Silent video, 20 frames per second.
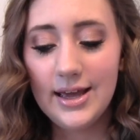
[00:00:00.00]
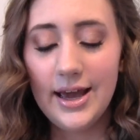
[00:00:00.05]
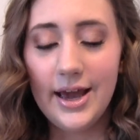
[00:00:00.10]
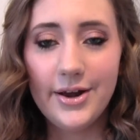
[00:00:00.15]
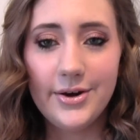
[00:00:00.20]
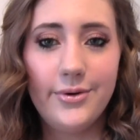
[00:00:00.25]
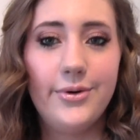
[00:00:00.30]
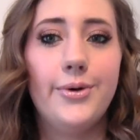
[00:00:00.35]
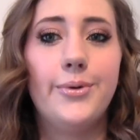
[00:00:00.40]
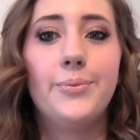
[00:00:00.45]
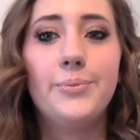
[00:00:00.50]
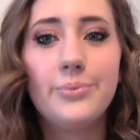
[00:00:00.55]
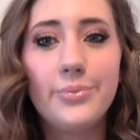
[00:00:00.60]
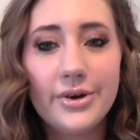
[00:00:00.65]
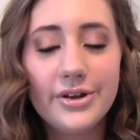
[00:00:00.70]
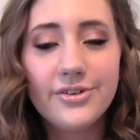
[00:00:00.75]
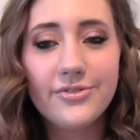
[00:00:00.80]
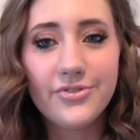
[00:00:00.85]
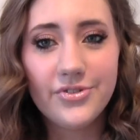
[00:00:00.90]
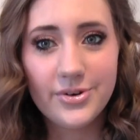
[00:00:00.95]
I don't know,
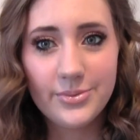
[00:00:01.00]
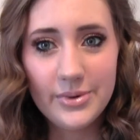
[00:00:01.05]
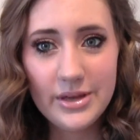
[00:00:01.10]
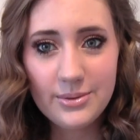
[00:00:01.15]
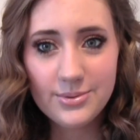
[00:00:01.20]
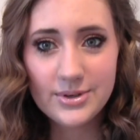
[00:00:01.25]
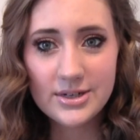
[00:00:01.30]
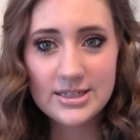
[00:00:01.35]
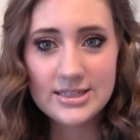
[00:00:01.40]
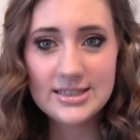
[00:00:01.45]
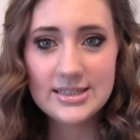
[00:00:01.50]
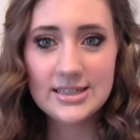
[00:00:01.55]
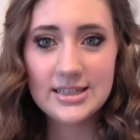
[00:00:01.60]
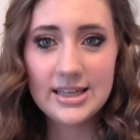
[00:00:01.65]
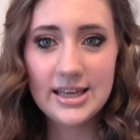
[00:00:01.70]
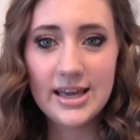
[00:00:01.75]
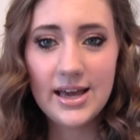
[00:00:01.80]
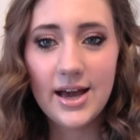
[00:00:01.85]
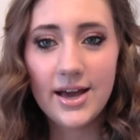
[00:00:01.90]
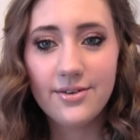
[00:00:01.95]
but for me
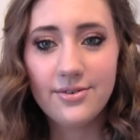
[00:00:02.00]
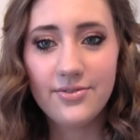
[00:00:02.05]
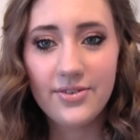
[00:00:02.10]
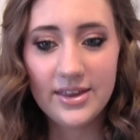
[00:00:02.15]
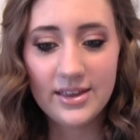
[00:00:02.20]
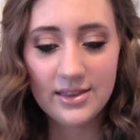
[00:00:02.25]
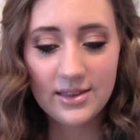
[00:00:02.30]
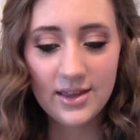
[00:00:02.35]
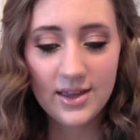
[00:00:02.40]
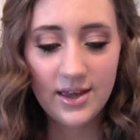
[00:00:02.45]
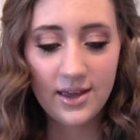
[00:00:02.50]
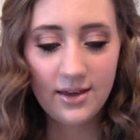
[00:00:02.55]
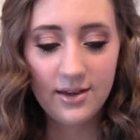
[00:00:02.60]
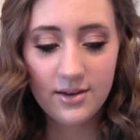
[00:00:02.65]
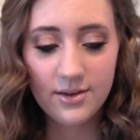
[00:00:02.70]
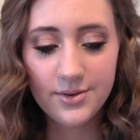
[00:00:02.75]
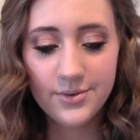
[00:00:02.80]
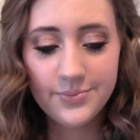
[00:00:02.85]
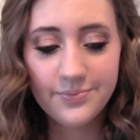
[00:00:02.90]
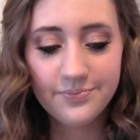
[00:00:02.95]
personally, I feel
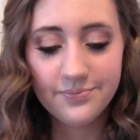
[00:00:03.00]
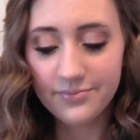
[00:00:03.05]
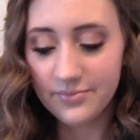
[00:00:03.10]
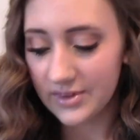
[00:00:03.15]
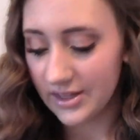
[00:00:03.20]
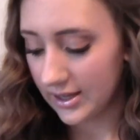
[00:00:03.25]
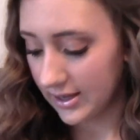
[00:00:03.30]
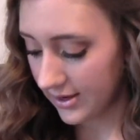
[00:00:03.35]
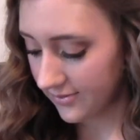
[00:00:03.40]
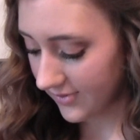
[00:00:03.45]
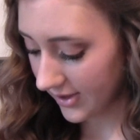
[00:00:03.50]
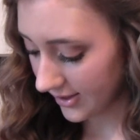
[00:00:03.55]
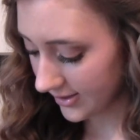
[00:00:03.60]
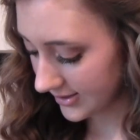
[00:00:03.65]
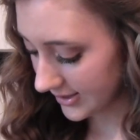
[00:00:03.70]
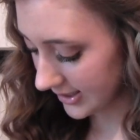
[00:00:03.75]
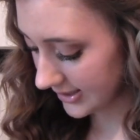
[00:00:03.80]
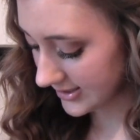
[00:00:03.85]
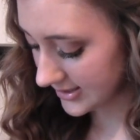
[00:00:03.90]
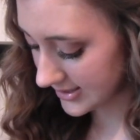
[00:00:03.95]
like on
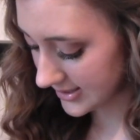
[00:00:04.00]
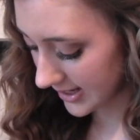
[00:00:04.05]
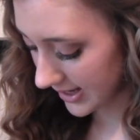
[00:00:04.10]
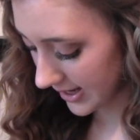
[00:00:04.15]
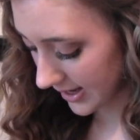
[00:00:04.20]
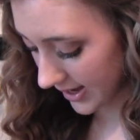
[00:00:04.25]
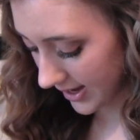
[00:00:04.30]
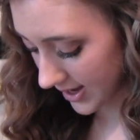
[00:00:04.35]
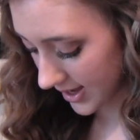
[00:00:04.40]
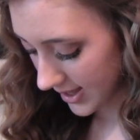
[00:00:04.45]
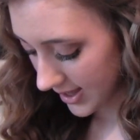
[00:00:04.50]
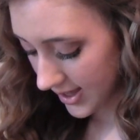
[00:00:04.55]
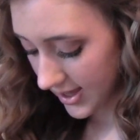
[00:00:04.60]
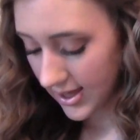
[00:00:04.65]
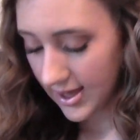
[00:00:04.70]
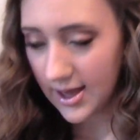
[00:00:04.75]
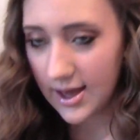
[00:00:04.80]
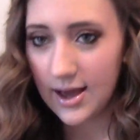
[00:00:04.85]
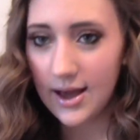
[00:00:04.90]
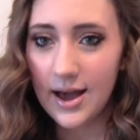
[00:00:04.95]
Valentine's Day,
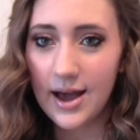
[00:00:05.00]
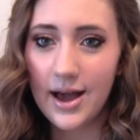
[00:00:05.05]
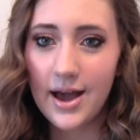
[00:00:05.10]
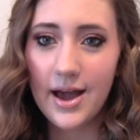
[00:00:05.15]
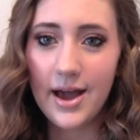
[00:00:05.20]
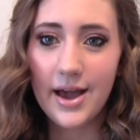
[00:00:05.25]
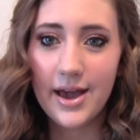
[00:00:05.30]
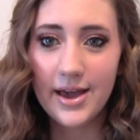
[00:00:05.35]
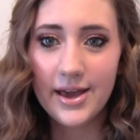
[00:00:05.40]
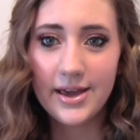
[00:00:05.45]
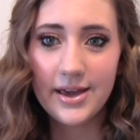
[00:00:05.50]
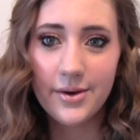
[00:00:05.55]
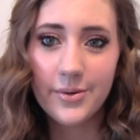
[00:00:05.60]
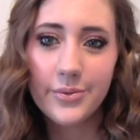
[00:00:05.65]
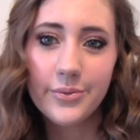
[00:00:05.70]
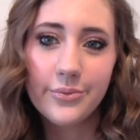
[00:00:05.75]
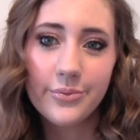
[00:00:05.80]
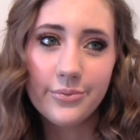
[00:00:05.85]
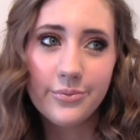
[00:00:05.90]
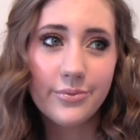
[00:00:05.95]
I
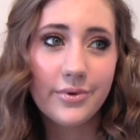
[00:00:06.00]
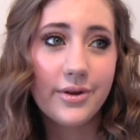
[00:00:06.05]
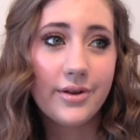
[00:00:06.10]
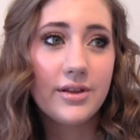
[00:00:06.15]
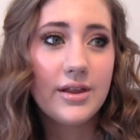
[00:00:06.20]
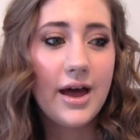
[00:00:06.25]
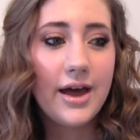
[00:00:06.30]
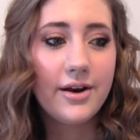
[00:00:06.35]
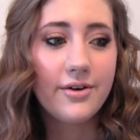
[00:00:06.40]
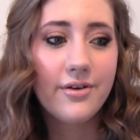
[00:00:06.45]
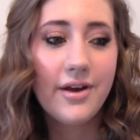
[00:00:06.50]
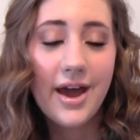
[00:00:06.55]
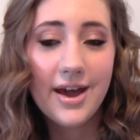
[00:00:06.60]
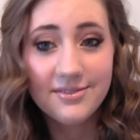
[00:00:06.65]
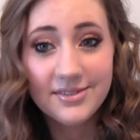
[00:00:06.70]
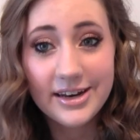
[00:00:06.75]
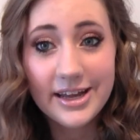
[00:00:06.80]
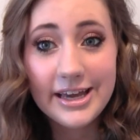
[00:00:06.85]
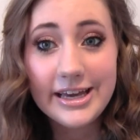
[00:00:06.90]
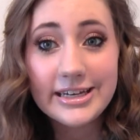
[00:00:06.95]
don't have
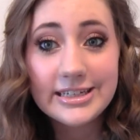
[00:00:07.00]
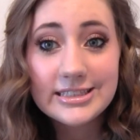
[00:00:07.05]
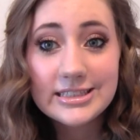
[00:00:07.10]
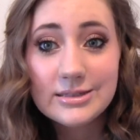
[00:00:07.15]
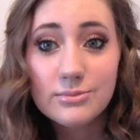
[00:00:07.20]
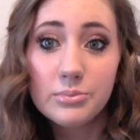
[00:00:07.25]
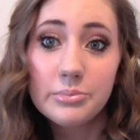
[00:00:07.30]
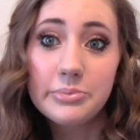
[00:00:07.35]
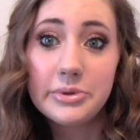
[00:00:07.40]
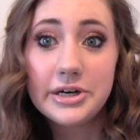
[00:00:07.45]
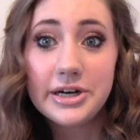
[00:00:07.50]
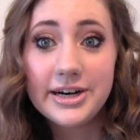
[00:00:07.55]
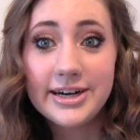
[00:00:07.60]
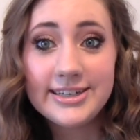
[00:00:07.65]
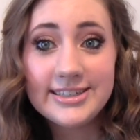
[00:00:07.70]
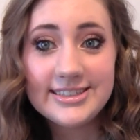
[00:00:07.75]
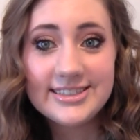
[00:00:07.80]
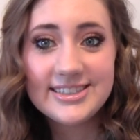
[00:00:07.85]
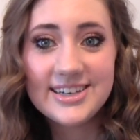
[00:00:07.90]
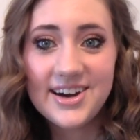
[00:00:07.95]
a date,
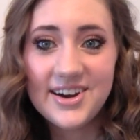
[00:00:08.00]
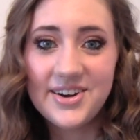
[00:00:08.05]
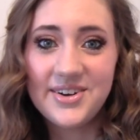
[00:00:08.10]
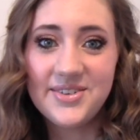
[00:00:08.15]
but